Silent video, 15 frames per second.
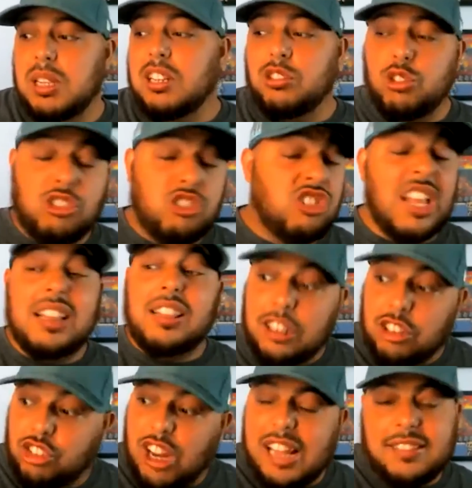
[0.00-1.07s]
Because you sent
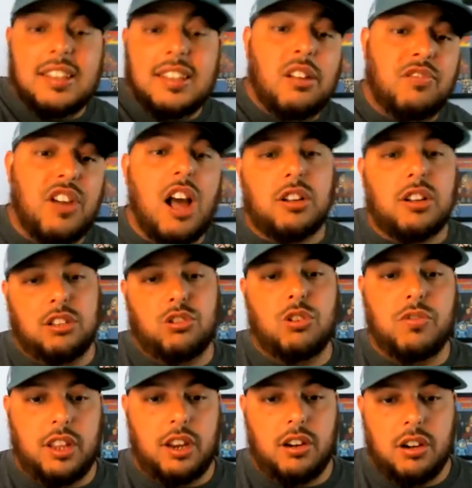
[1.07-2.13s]
the Jets and the Falcons
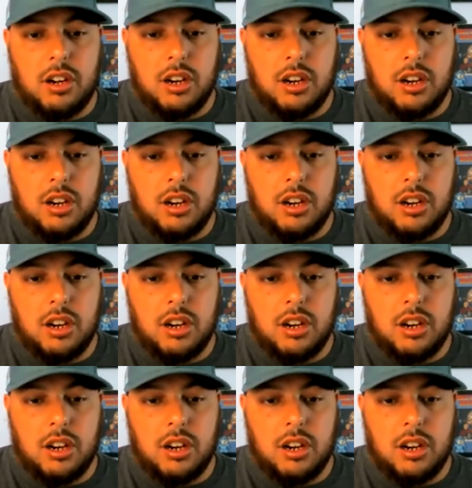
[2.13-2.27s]
over there.